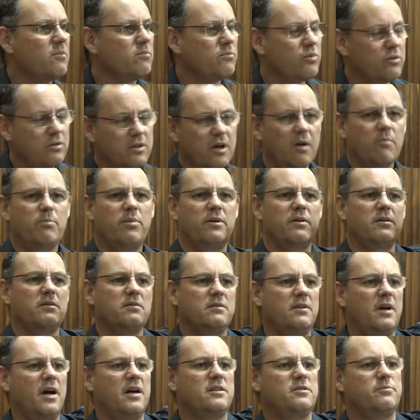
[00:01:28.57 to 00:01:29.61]
put up a
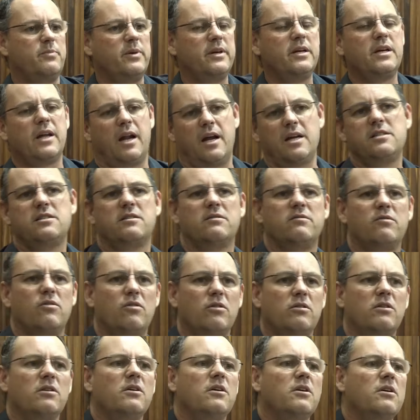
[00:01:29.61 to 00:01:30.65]
nice big
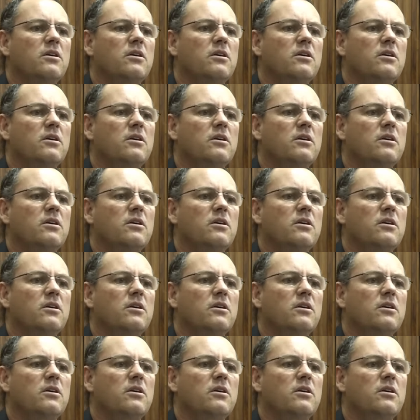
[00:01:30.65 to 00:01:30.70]
reservoir